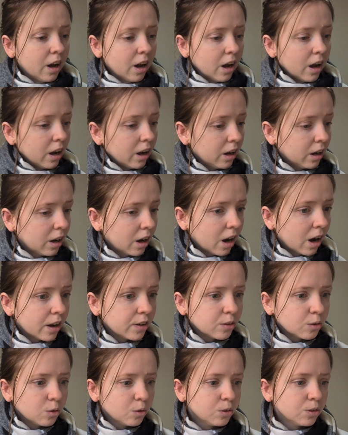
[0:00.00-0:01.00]

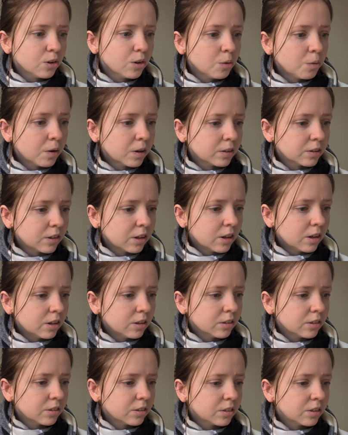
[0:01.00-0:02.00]
I also worked
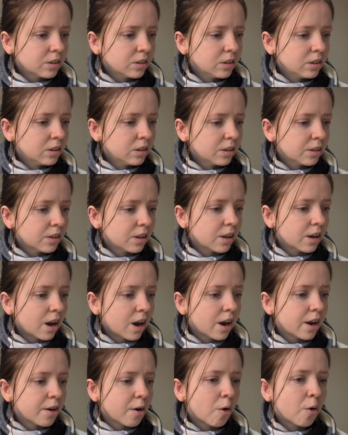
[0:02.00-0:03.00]
out that
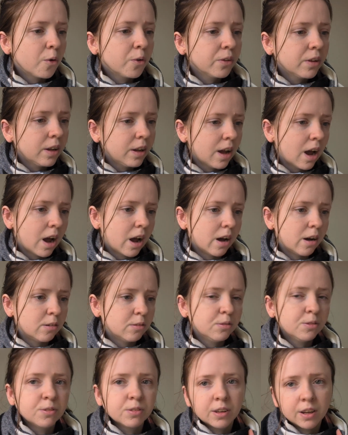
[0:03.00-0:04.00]
I only
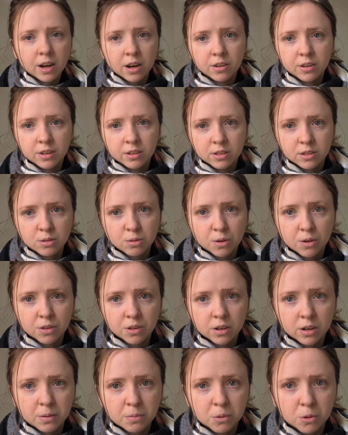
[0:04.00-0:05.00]
have, counting this row
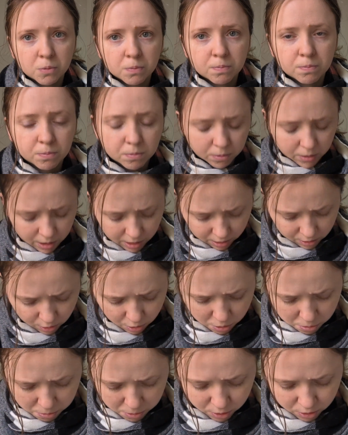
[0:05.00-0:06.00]
that I'm like
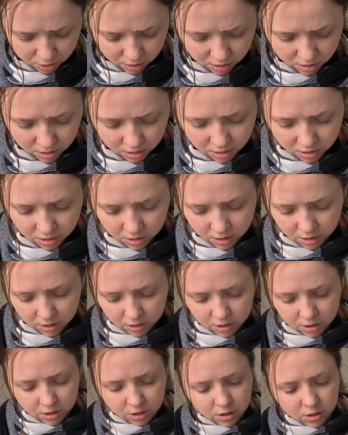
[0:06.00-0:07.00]
almost
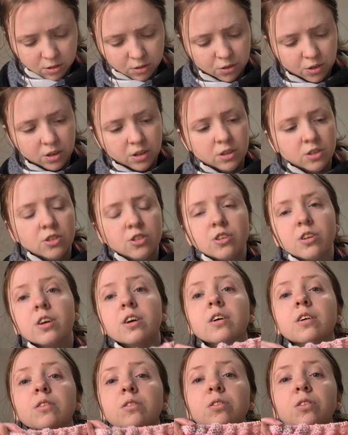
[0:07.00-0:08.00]
finished, I
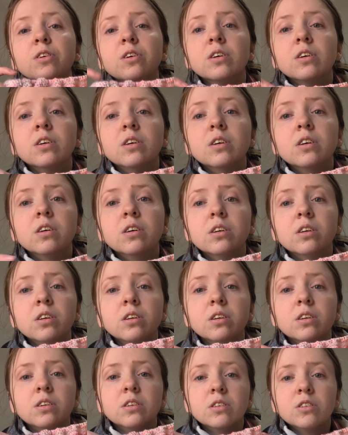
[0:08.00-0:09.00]
have
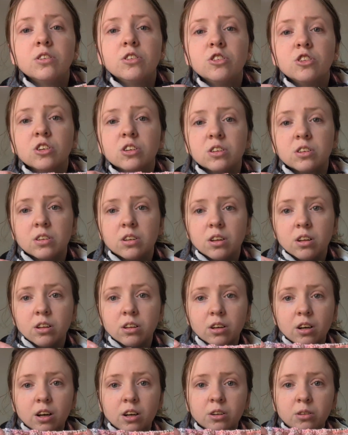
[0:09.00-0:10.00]
just the
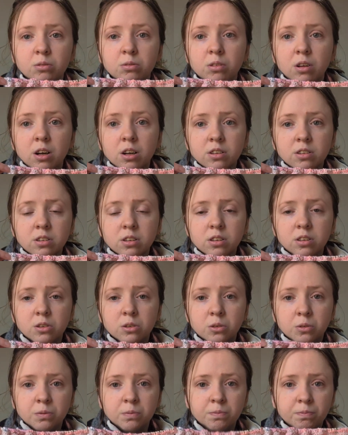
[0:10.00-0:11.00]
kind of last
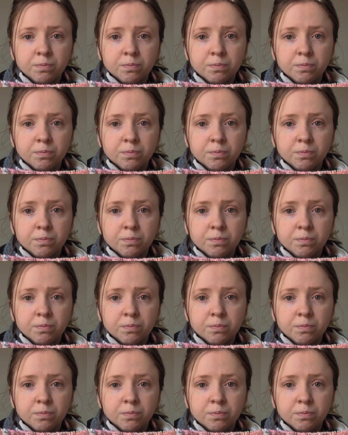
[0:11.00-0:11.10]
little